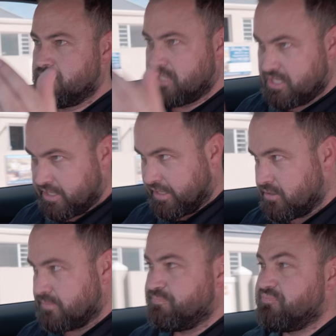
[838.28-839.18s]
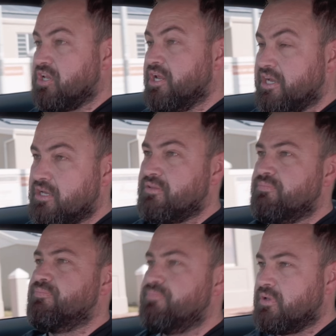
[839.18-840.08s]
click, click,
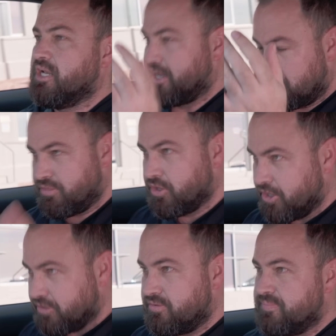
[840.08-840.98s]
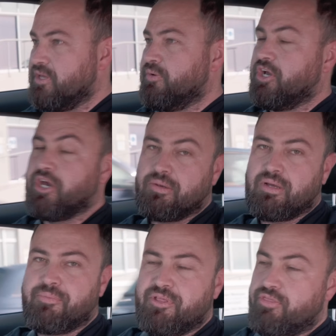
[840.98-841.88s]
click, 3rd. There we go.
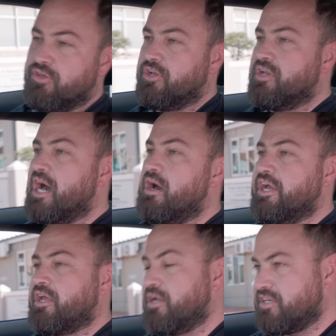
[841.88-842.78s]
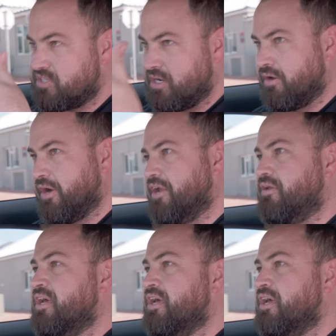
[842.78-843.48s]
I'm in 3rd now. I can accelerate.